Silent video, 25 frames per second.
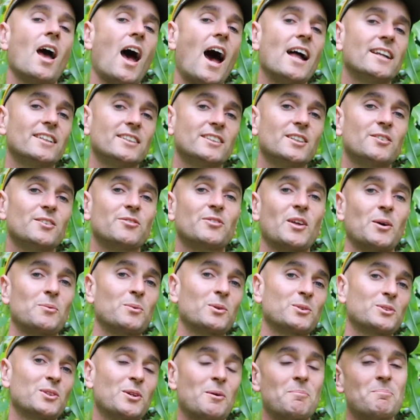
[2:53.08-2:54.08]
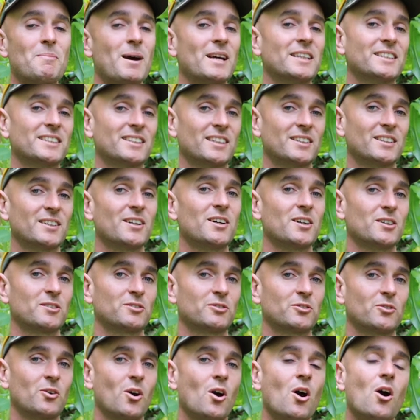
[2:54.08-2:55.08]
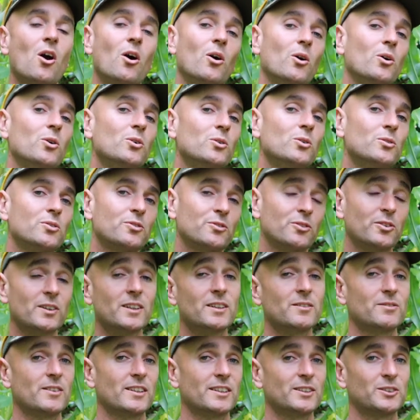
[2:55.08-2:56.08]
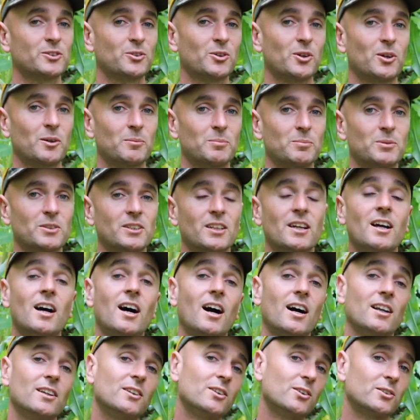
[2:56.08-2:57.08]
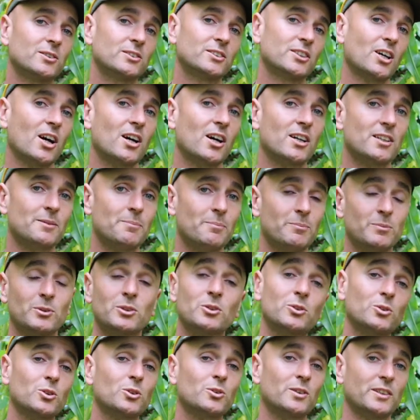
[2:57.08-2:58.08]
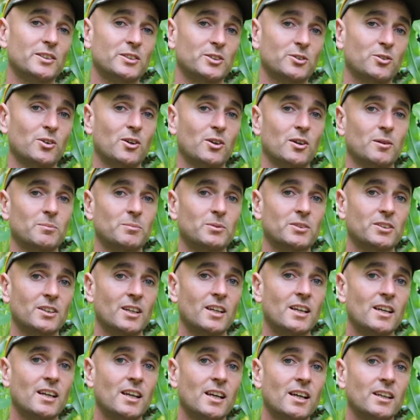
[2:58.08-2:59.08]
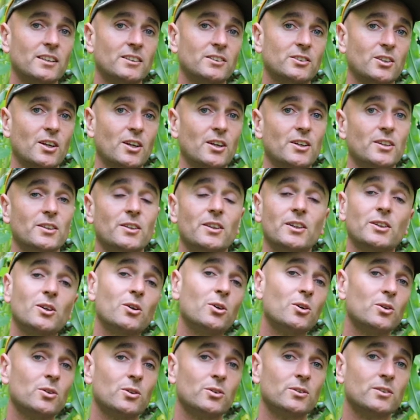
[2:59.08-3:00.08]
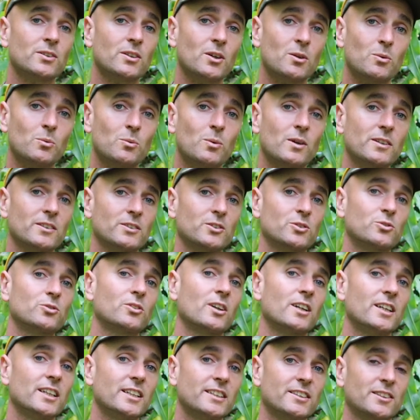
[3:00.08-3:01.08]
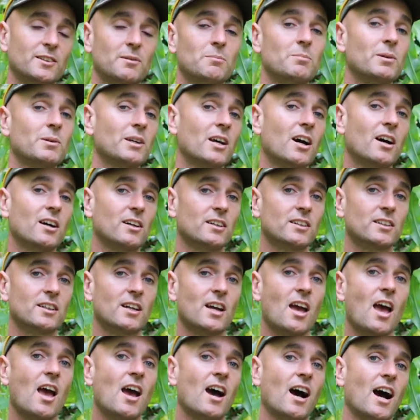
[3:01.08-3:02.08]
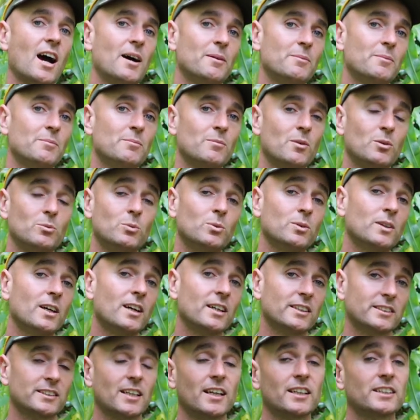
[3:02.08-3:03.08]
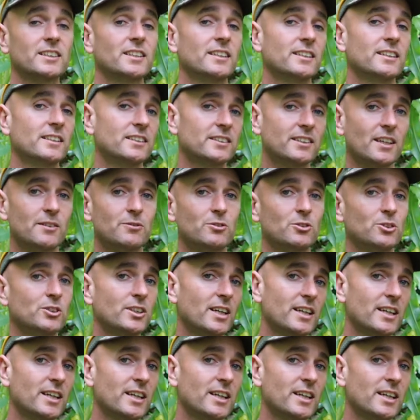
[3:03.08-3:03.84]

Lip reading: And as if that wasn't amazing enough, all three of these crops are long-term storage crops. So the corn, once dried, can be hung and will last actually several